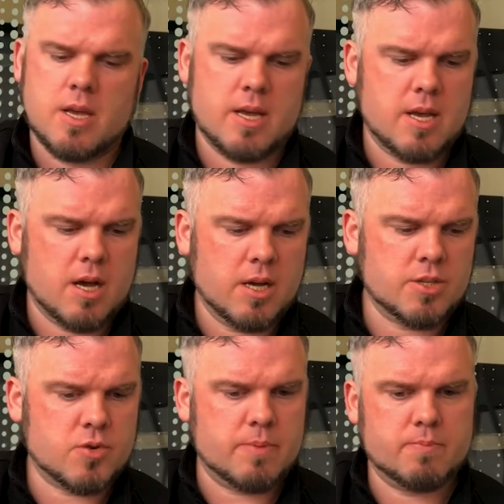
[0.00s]

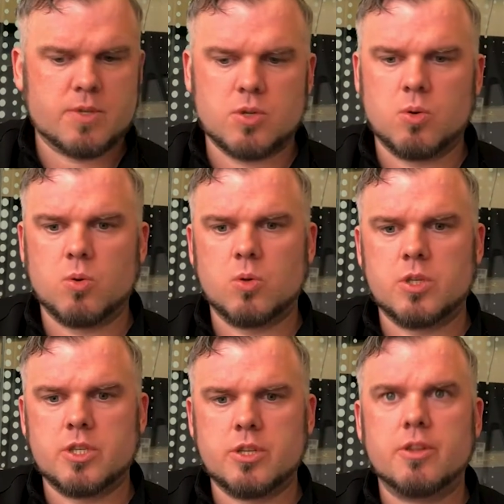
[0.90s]
Osram
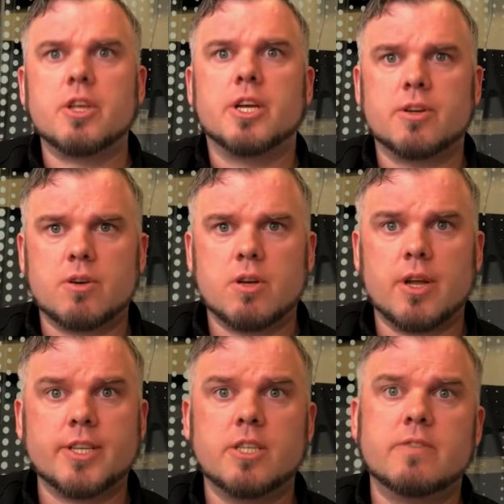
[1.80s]
sold their
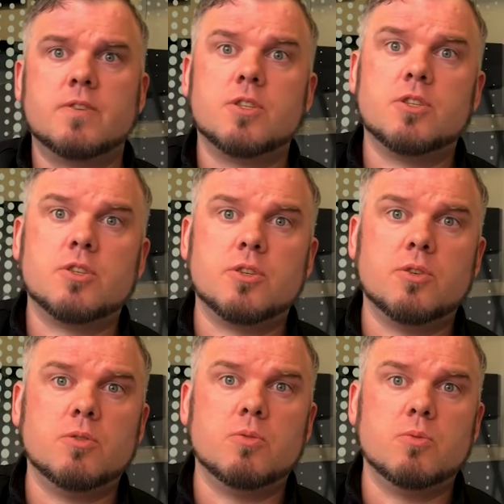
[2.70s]
lighting division
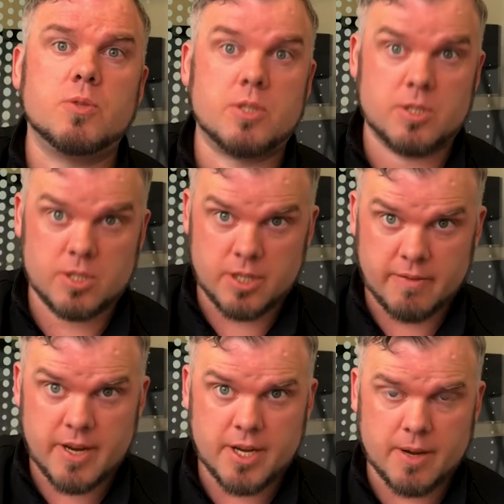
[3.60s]
to
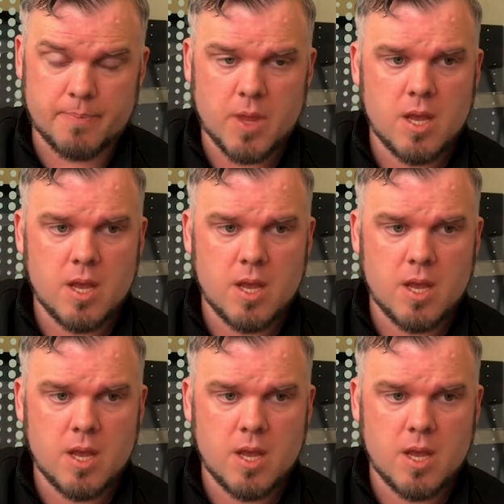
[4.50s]
Sylvania.